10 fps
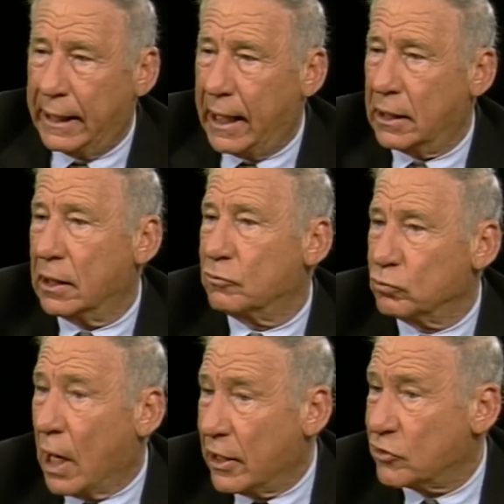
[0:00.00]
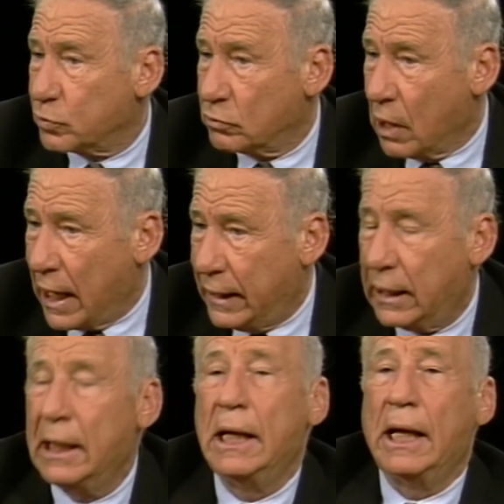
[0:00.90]
and the writers would
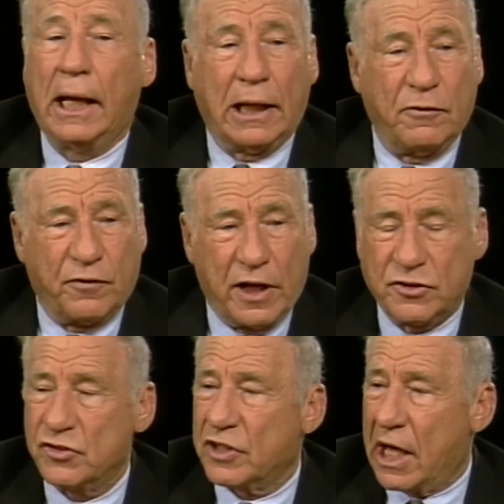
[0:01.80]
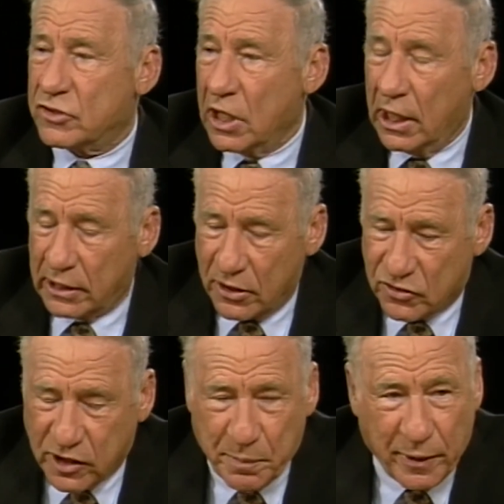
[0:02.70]
write, and they'd finish a sketch, they'd
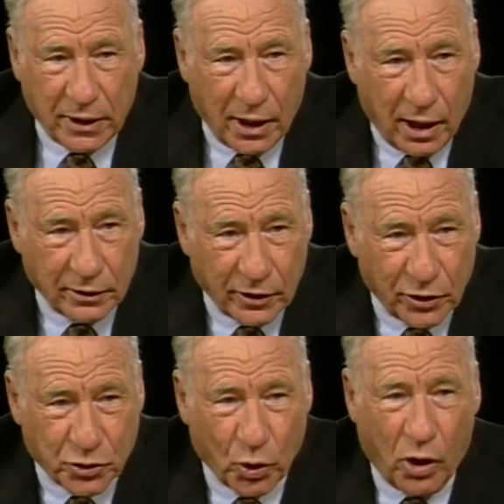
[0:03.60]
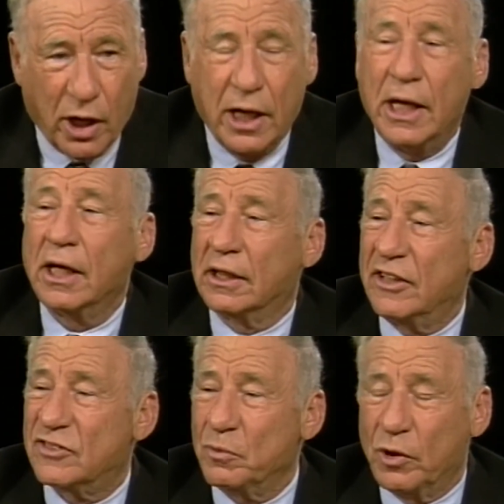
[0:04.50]
slip it under the door,
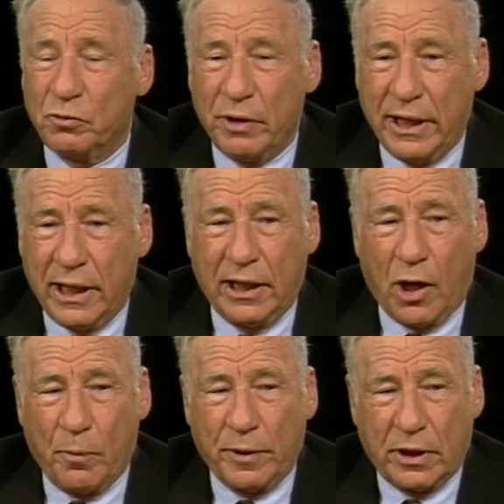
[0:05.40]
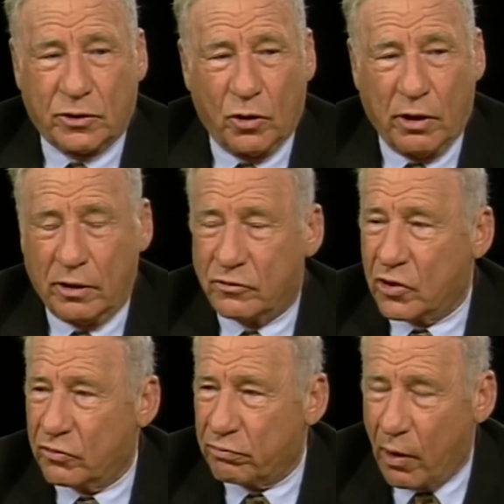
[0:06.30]
Gleason would read it, he'd open the door
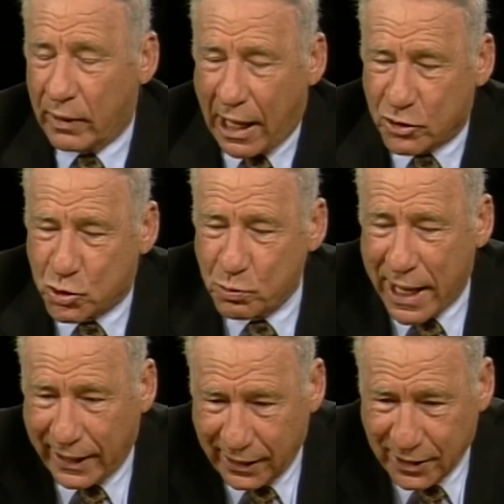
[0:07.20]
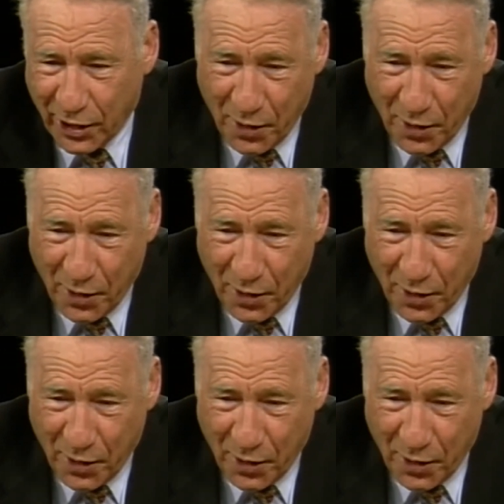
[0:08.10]
to throw it out shredded,